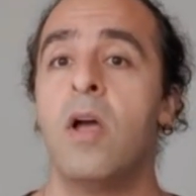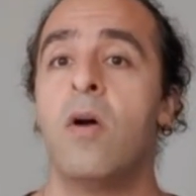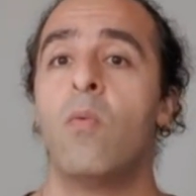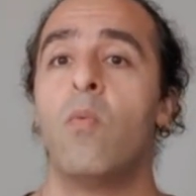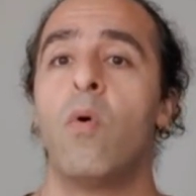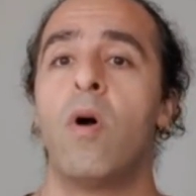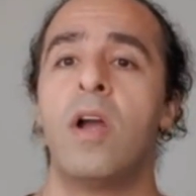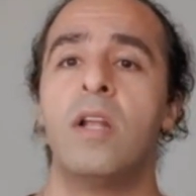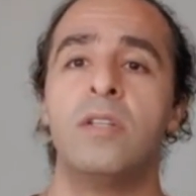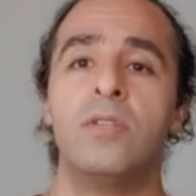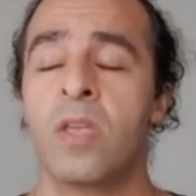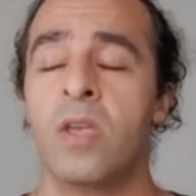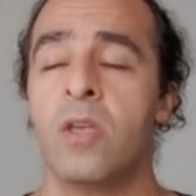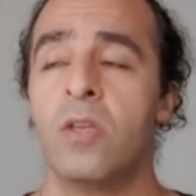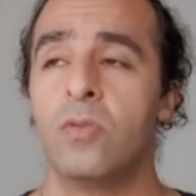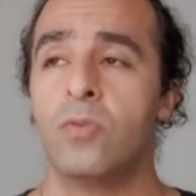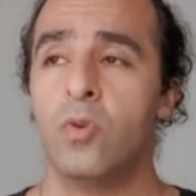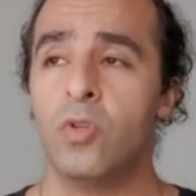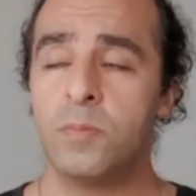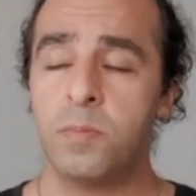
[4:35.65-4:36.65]
while
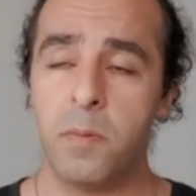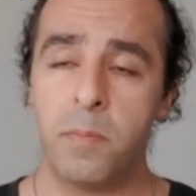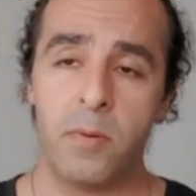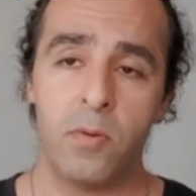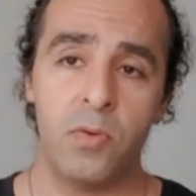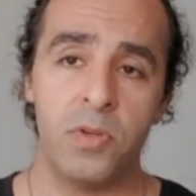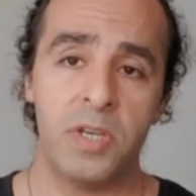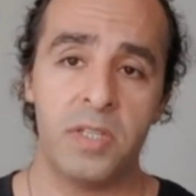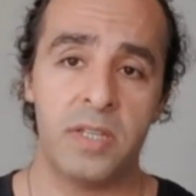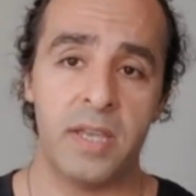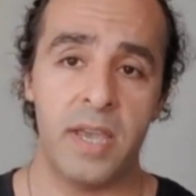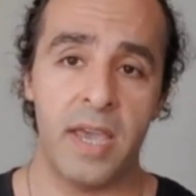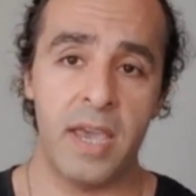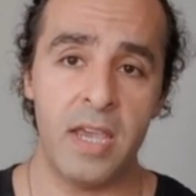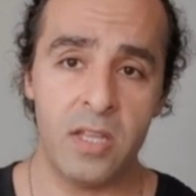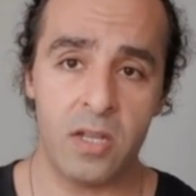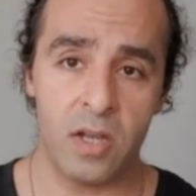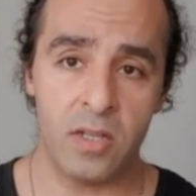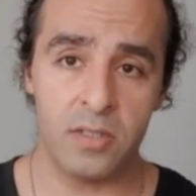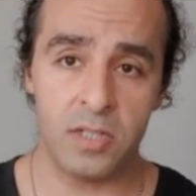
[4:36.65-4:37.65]
those people who get the
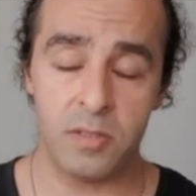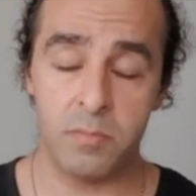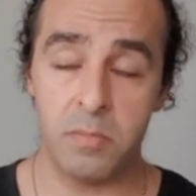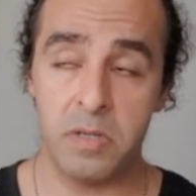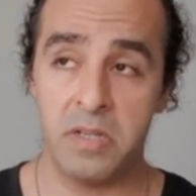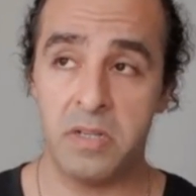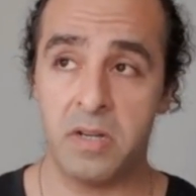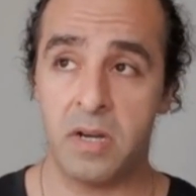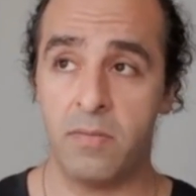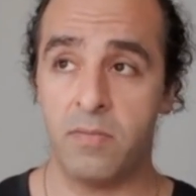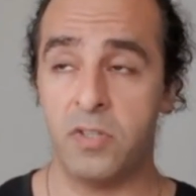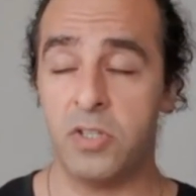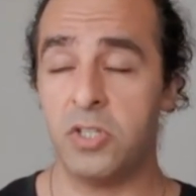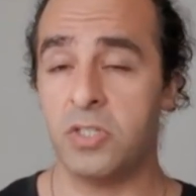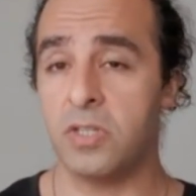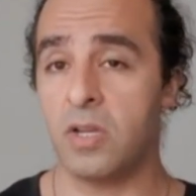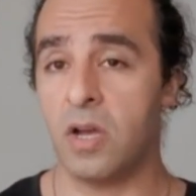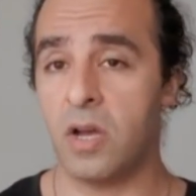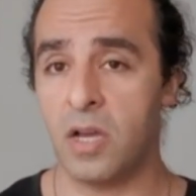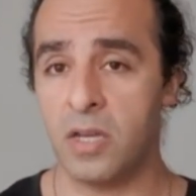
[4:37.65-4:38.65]
800 milligram, which is
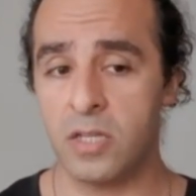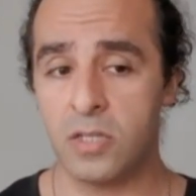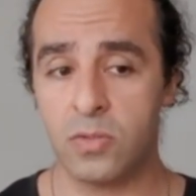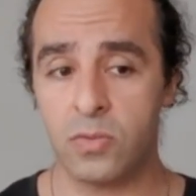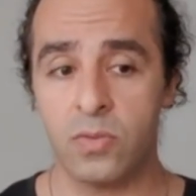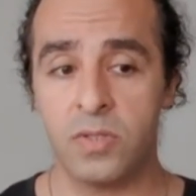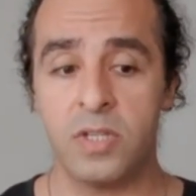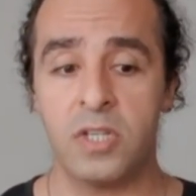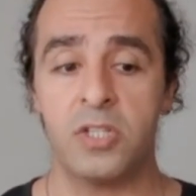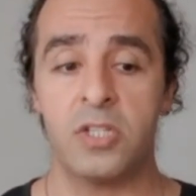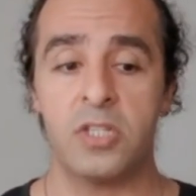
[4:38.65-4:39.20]
the highest dosage,